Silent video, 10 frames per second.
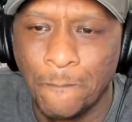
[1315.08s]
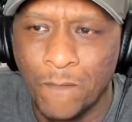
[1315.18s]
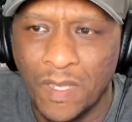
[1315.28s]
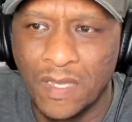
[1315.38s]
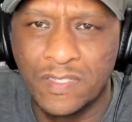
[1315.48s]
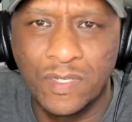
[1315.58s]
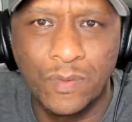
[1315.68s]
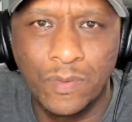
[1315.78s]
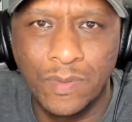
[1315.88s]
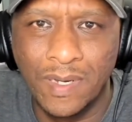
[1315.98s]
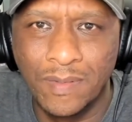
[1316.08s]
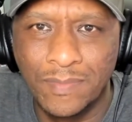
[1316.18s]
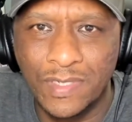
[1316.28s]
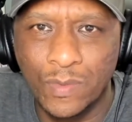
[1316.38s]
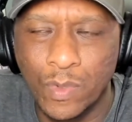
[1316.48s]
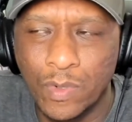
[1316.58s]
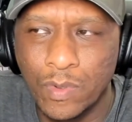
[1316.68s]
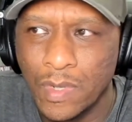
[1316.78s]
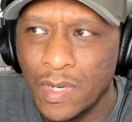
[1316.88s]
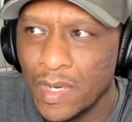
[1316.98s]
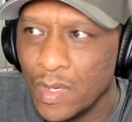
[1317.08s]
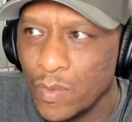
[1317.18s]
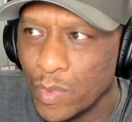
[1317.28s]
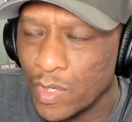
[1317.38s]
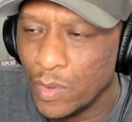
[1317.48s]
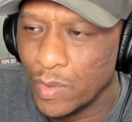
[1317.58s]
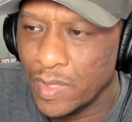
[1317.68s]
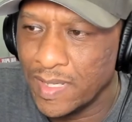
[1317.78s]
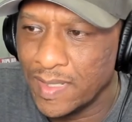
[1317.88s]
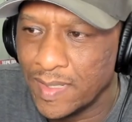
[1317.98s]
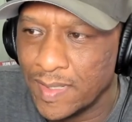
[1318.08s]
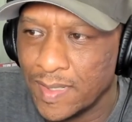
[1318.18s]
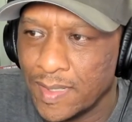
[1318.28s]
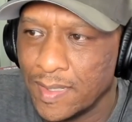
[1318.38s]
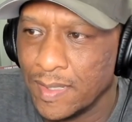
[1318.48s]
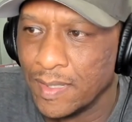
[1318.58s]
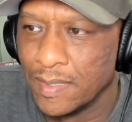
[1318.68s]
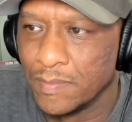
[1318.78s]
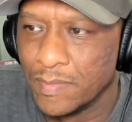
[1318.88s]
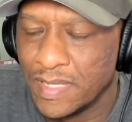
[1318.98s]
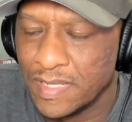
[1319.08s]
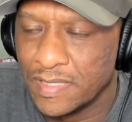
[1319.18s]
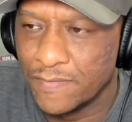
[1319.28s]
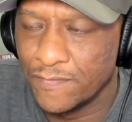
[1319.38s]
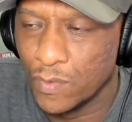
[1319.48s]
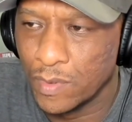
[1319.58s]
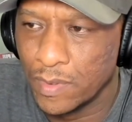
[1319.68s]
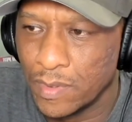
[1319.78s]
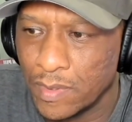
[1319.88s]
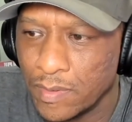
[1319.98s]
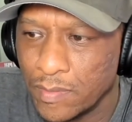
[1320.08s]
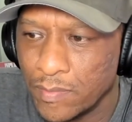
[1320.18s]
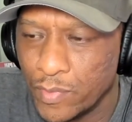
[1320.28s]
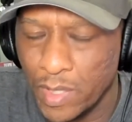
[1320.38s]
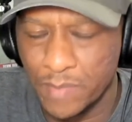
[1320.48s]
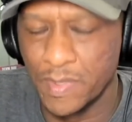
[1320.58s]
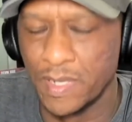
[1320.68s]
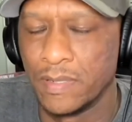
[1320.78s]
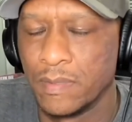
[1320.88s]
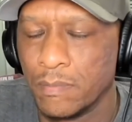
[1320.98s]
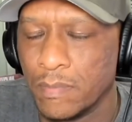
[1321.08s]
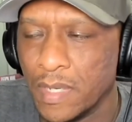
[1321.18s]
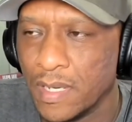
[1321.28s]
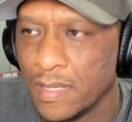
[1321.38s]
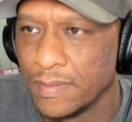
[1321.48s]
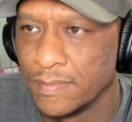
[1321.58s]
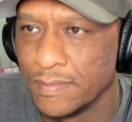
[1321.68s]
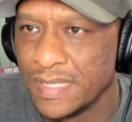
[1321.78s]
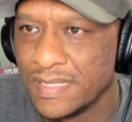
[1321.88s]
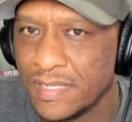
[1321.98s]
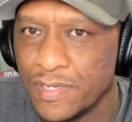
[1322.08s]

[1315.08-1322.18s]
Okay. So we're recording this for Pride Month. It's in